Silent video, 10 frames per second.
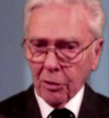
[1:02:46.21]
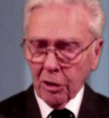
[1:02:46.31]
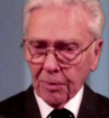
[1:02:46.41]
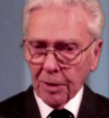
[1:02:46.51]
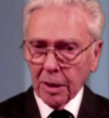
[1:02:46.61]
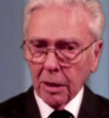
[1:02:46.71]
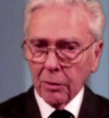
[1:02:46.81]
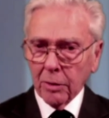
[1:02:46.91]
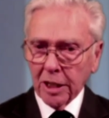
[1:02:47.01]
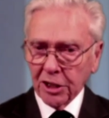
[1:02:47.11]
proper
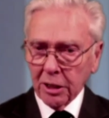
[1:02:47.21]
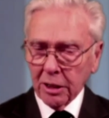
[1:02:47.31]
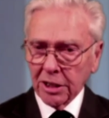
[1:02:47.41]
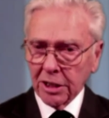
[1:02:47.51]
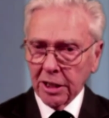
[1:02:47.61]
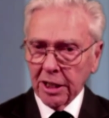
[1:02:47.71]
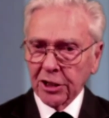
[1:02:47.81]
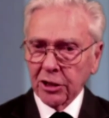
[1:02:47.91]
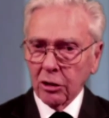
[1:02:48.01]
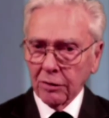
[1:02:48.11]

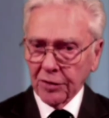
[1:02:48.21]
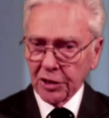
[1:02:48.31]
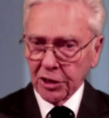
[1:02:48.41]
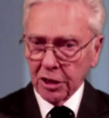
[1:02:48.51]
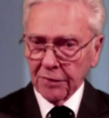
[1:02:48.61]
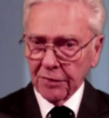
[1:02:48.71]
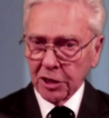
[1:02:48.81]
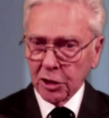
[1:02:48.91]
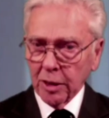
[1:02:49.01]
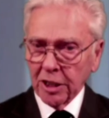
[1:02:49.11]
rationalisation of the
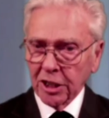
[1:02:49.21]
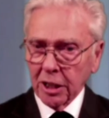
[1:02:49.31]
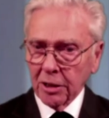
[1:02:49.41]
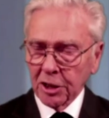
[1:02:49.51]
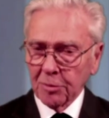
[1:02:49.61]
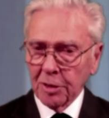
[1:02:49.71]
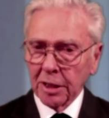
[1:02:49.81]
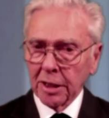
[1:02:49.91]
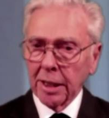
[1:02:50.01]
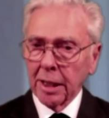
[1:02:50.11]
service, which
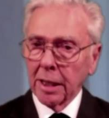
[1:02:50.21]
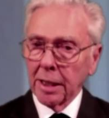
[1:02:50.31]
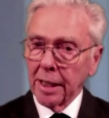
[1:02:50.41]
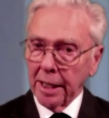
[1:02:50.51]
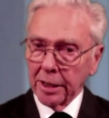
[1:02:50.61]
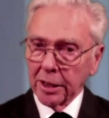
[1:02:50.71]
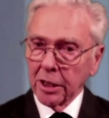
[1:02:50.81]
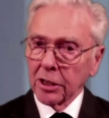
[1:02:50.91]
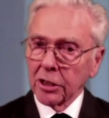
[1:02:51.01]
ultimately led